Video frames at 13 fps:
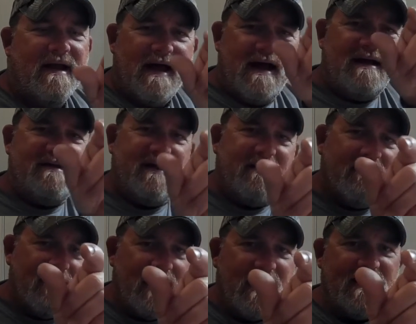That
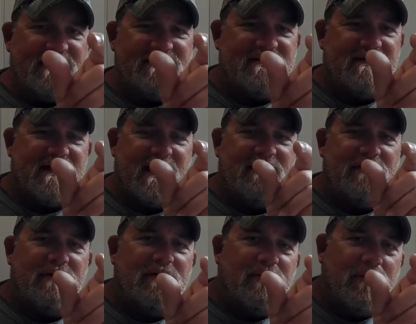Terror Eyes, that
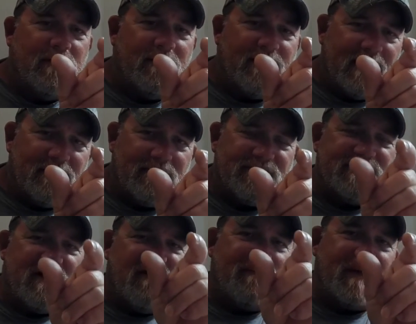little lure, that little
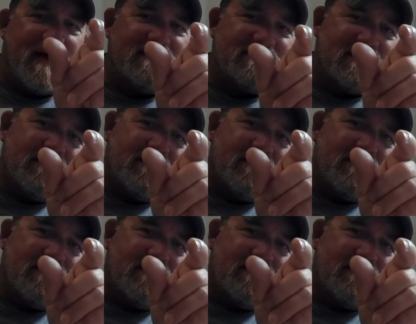soft plastic